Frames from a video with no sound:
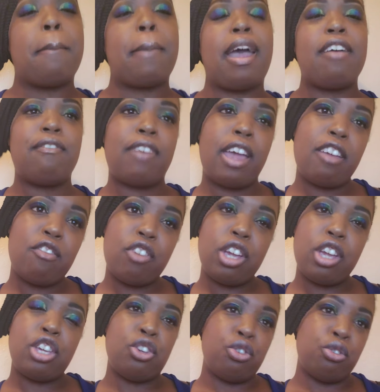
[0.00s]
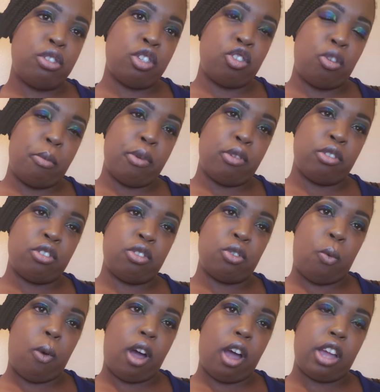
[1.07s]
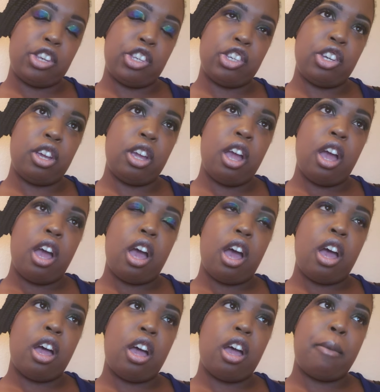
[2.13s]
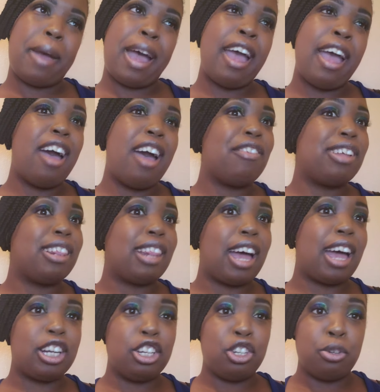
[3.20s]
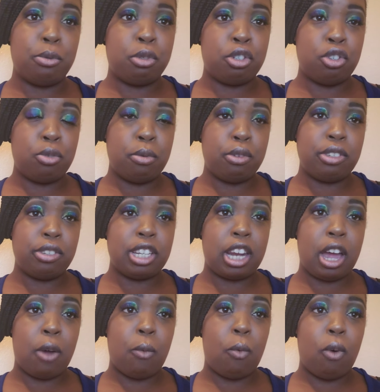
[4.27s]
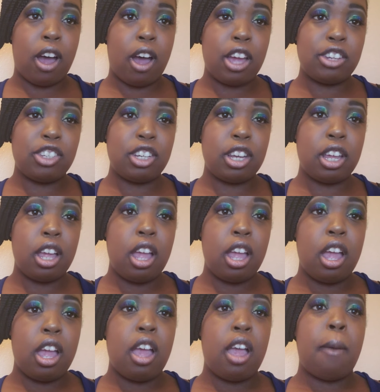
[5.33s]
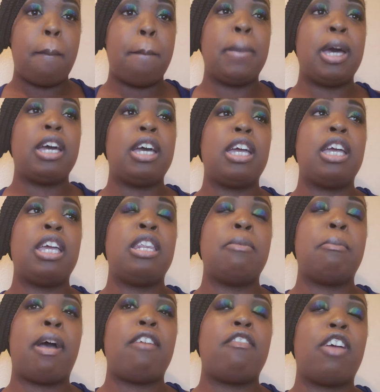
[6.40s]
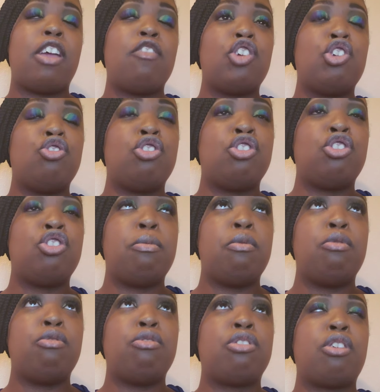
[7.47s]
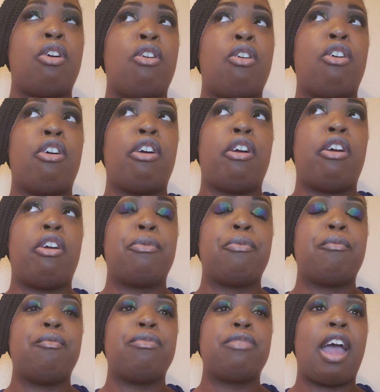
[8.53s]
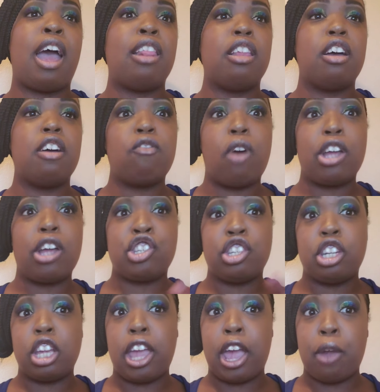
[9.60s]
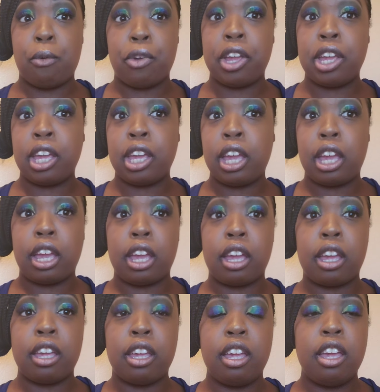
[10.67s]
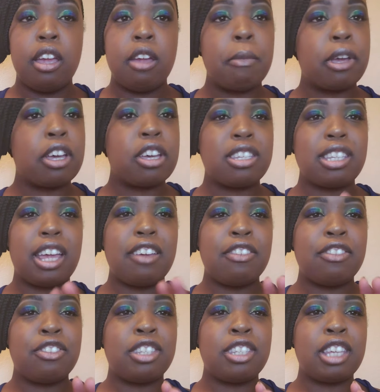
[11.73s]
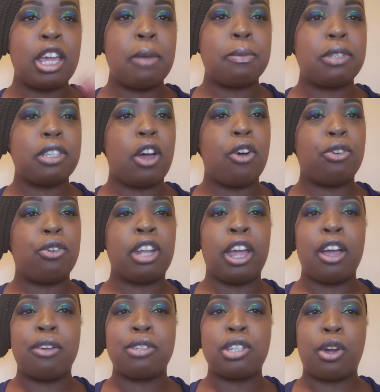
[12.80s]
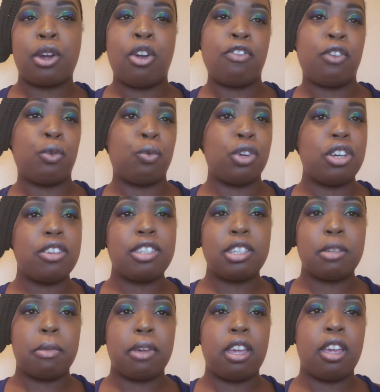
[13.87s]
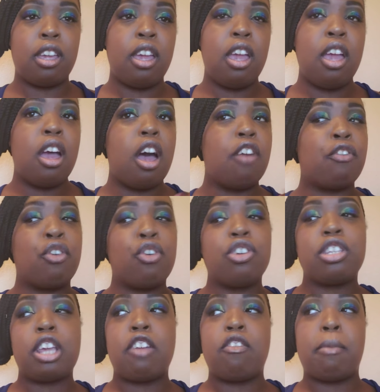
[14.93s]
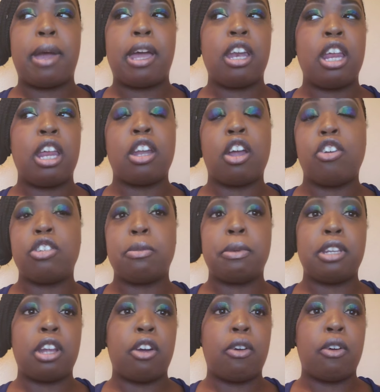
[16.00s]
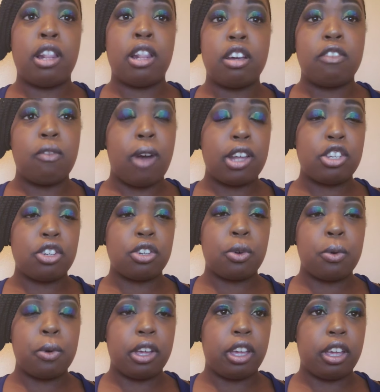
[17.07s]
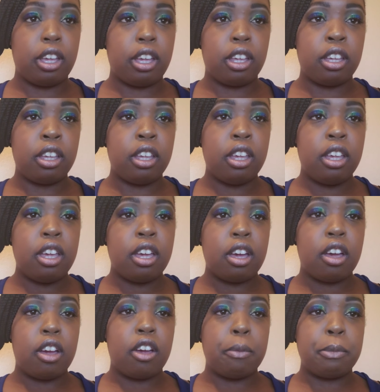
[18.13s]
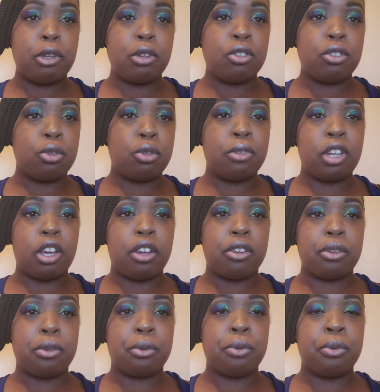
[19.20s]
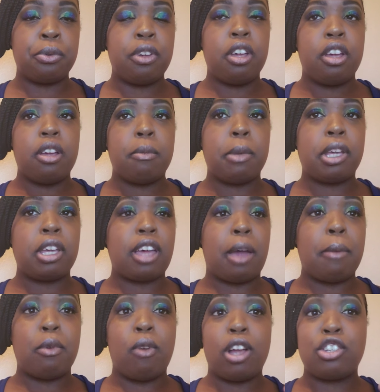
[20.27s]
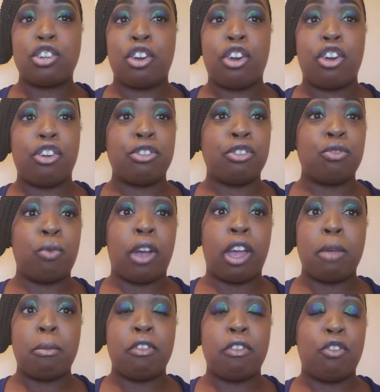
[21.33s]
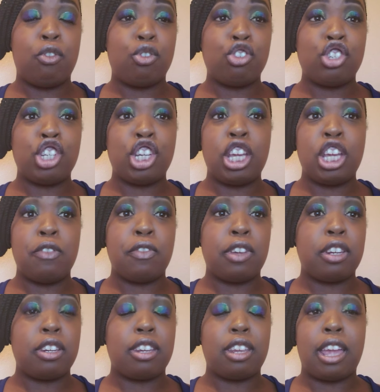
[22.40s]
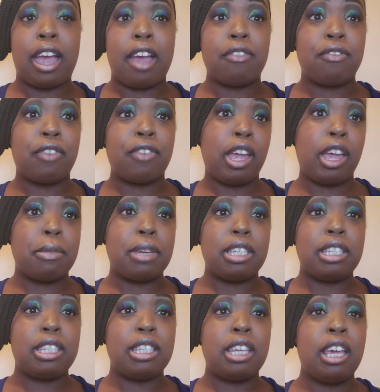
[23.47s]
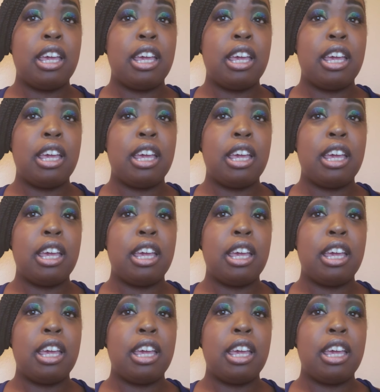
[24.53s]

My favorite YouTubers to watch. I have a lot of YouTubers that I watch, but my favorite YouTubers are... I love watching De'Ara and Ken because they seem so down to earth and real to me. Of course, everybody that knows me know I love watching Queen YouTube channel, because I've been watching her way before she even got famous.